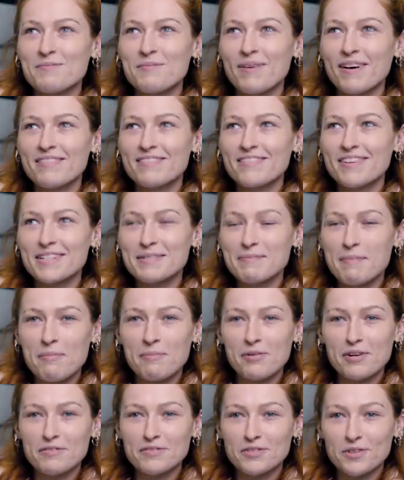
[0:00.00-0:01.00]
My first
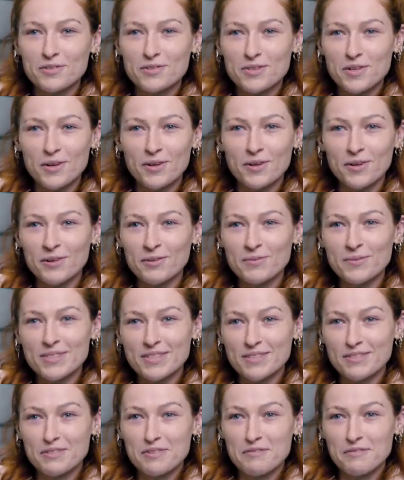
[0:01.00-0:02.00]
memory of Doctor Who was
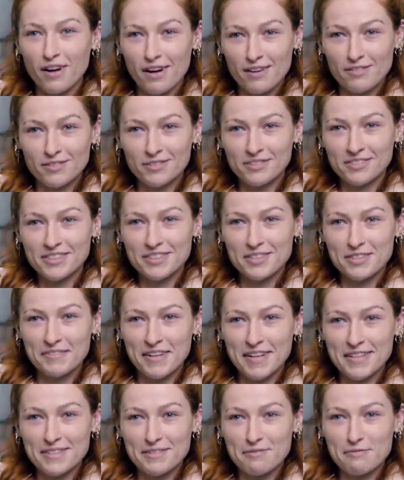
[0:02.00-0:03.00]
the revival in
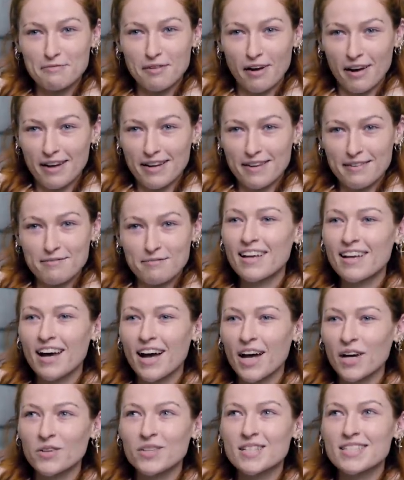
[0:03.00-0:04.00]
2005.
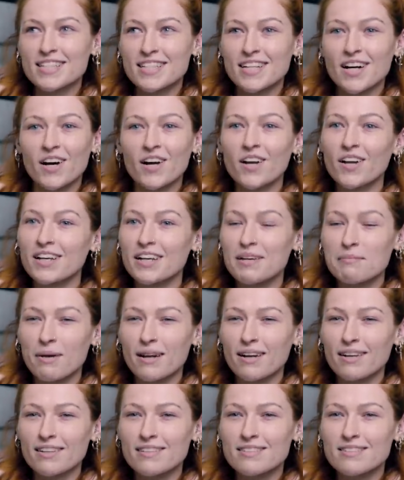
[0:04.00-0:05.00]
I honestly can't look at
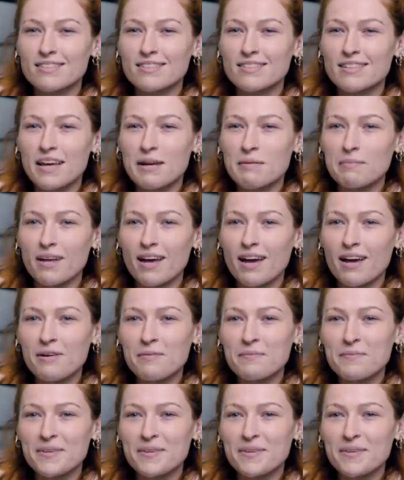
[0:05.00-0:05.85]
mannequins the same now